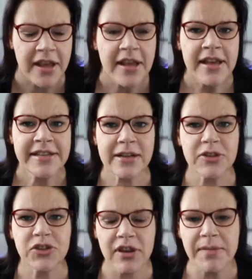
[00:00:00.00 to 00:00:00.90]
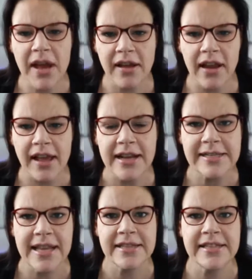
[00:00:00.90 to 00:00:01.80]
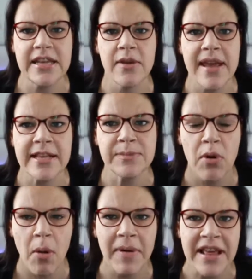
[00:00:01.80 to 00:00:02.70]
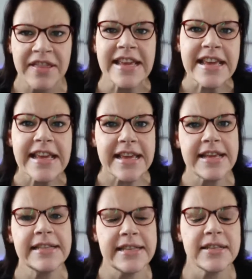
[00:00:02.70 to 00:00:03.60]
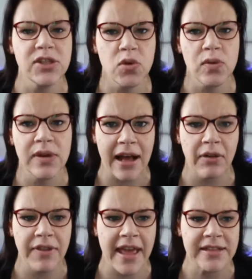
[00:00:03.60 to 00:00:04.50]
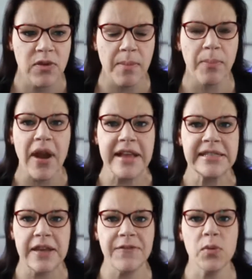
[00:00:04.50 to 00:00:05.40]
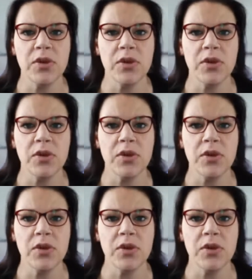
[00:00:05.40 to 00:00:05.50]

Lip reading: Now, StreamYard, like I said to you, is probably the easiest tool out there to embrace if you want to